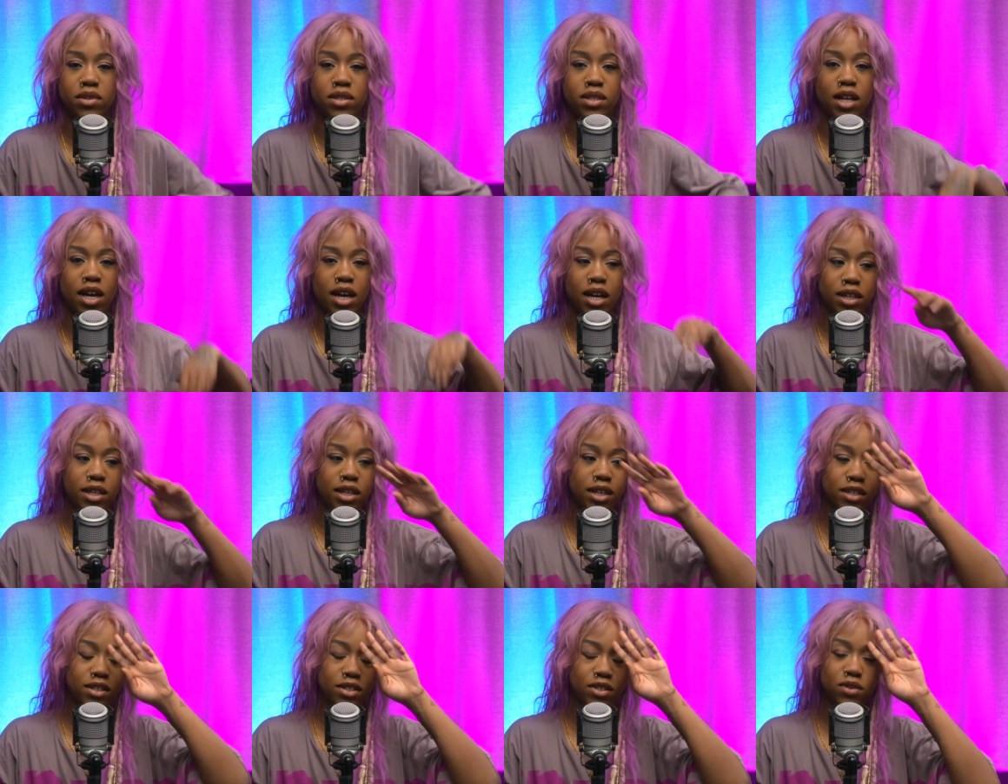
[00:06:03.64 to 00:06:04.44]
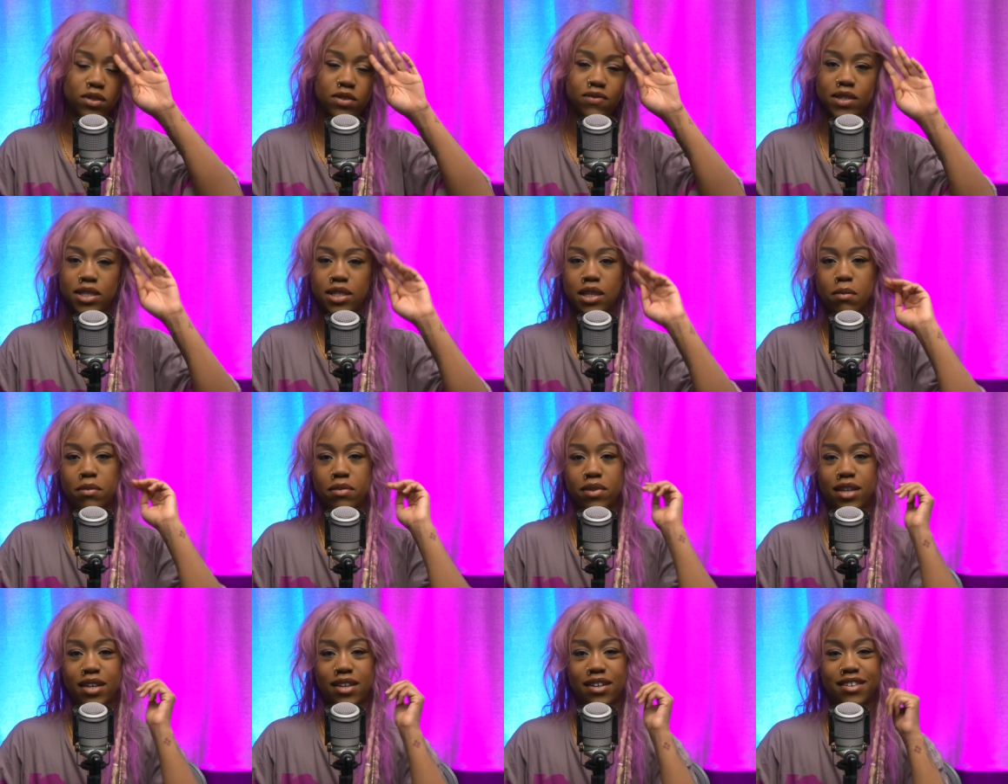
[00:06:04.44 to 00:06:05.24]
that he stood for
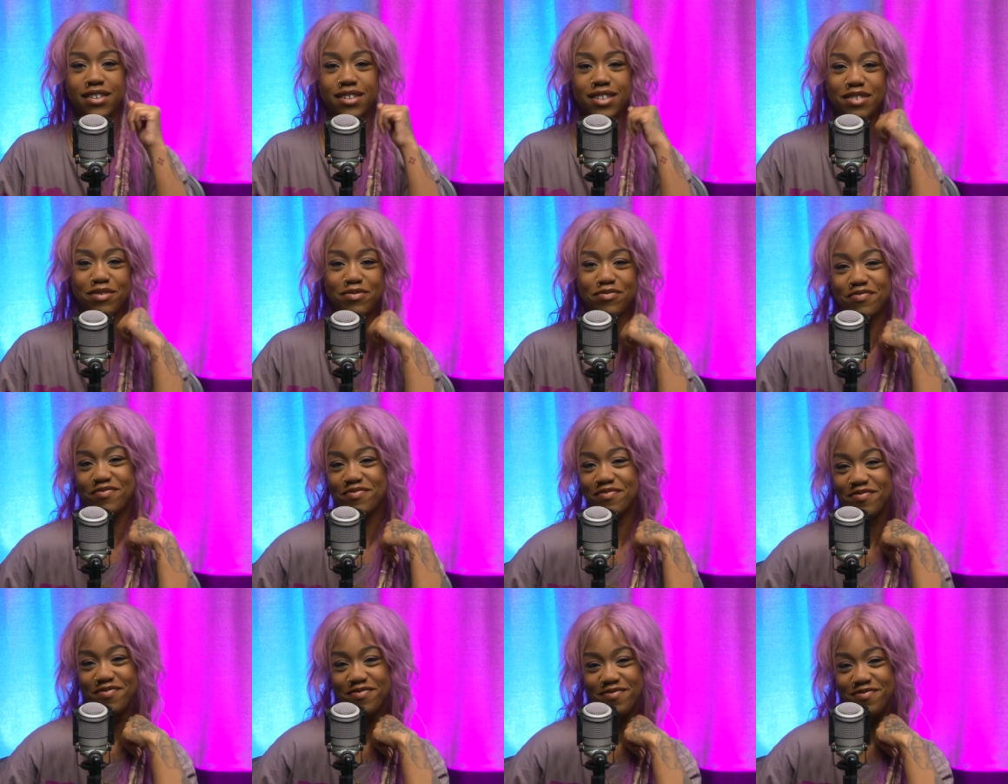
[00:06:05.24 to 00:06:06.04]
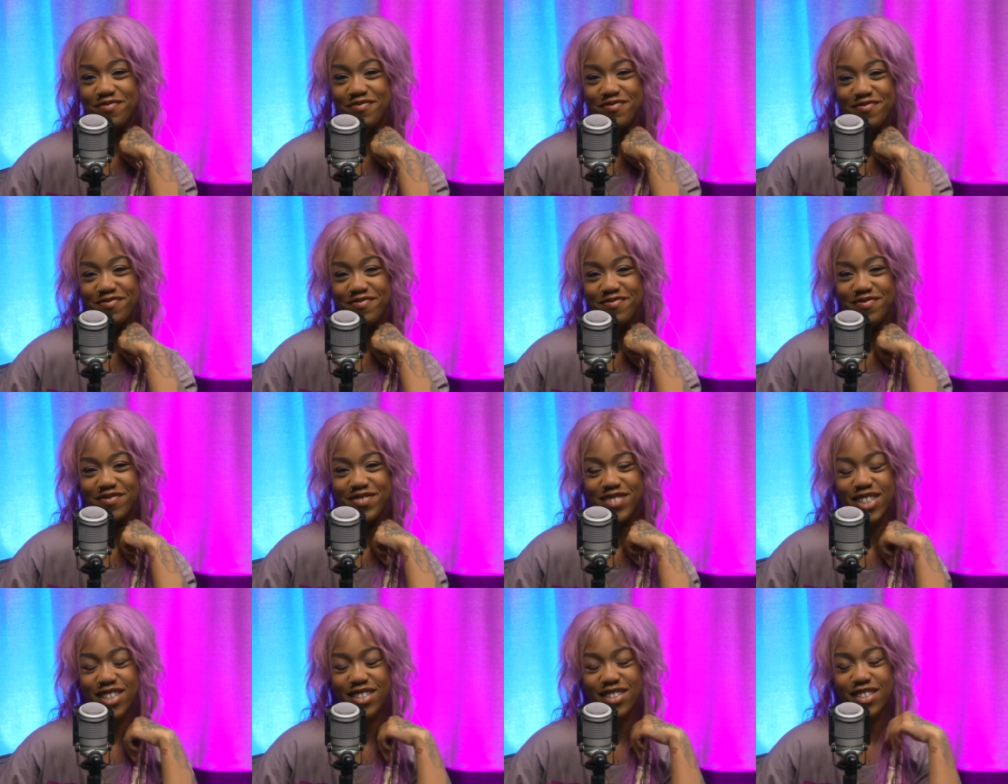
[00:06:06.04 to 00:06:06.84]
something.
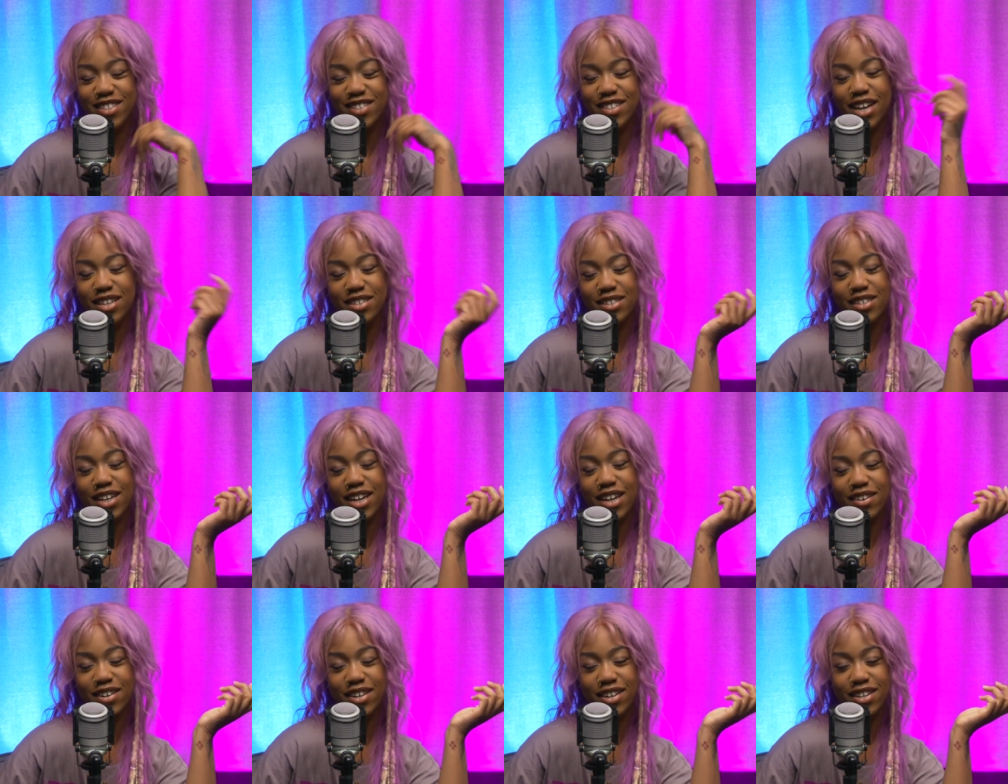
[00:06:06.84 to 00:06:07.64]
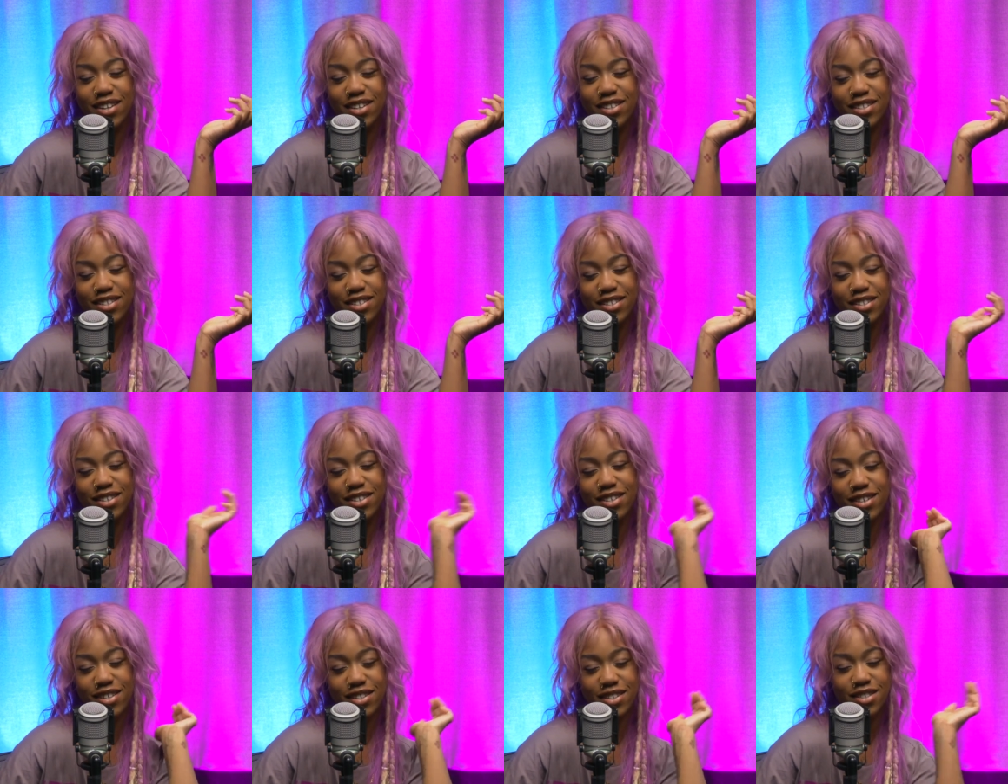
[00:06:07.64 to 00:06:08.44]
It's the Sagittarius
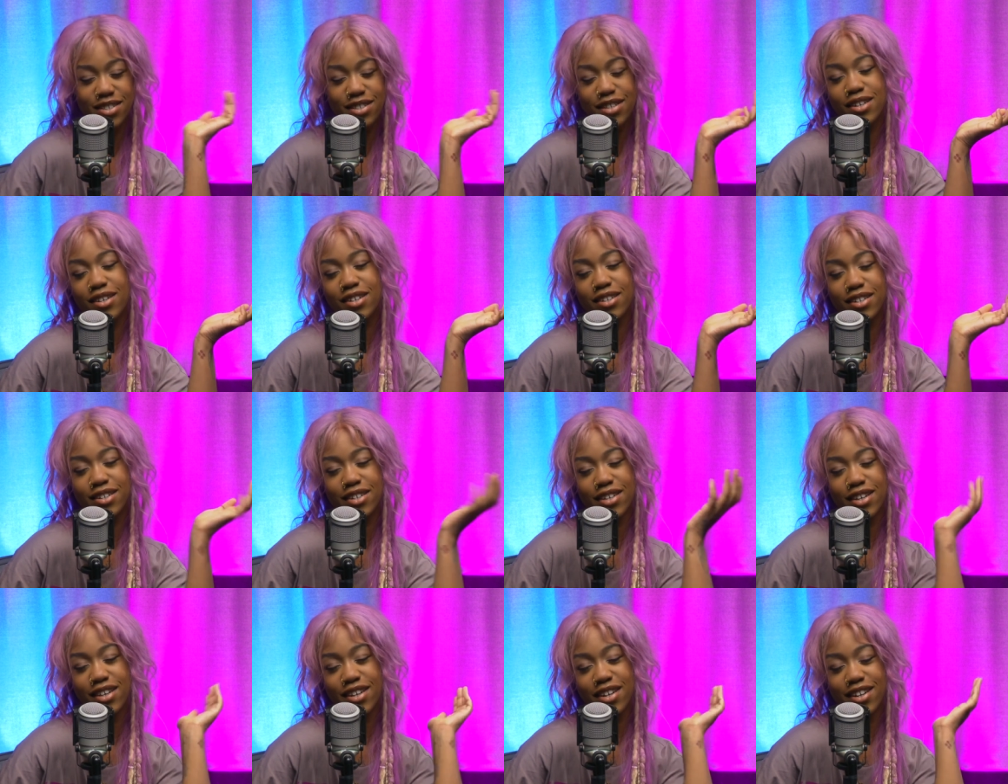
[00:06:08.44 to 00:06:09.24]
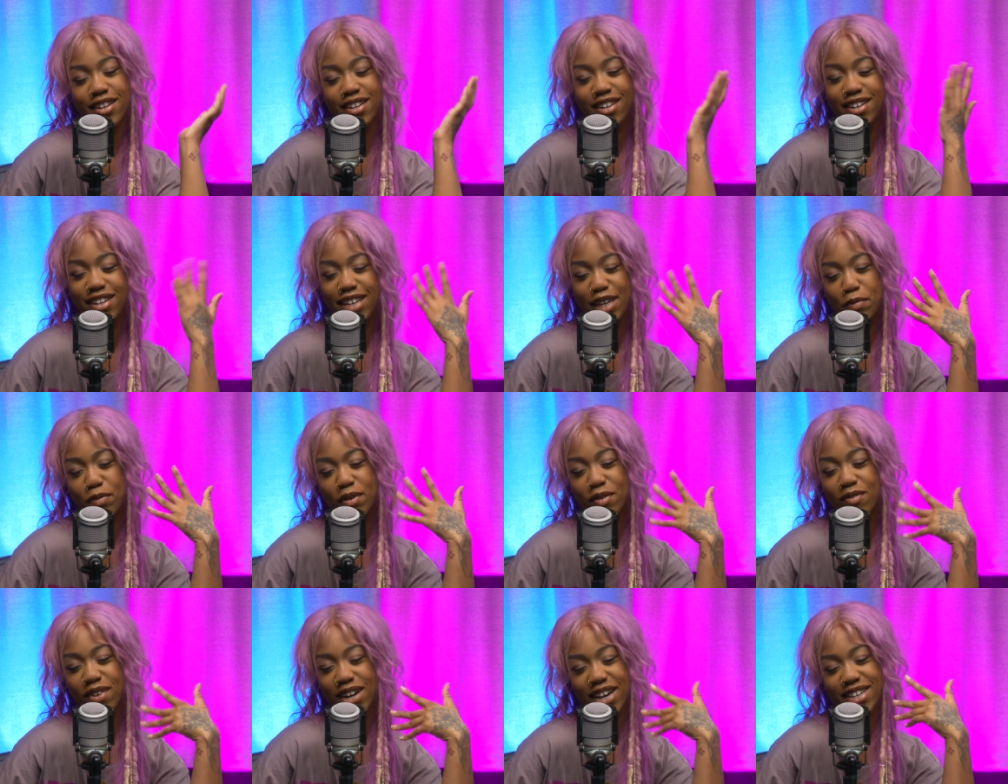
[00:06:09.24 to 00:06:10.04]
sun,
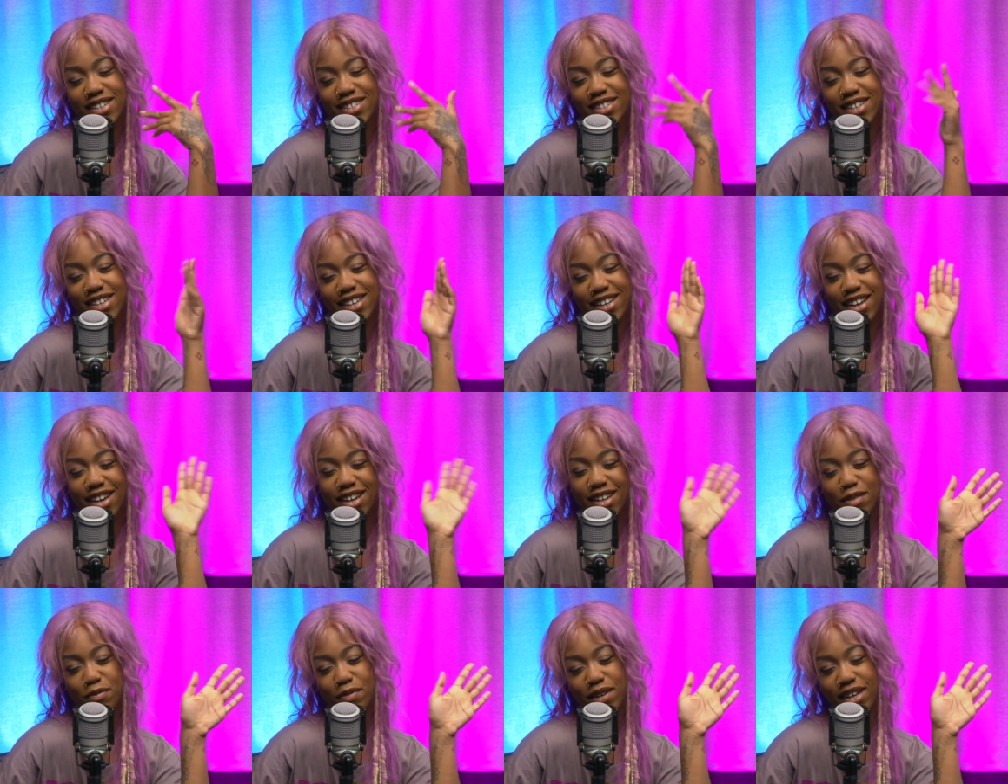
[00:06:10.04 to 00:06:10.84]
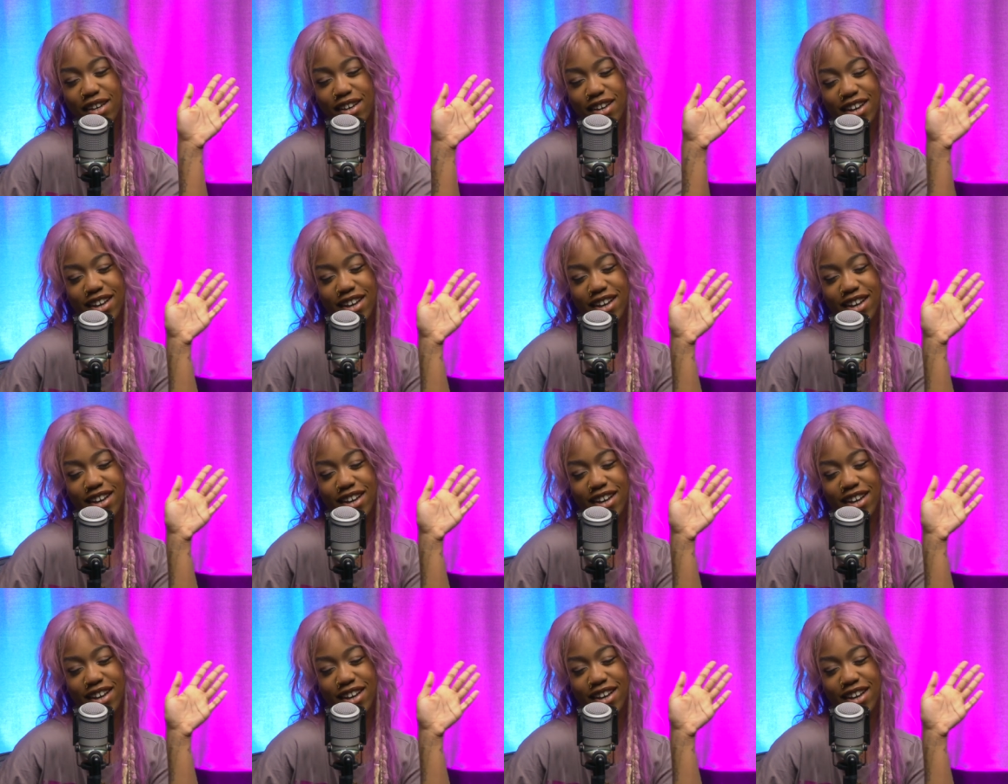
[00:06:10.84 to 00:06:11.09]
Libra rising in me.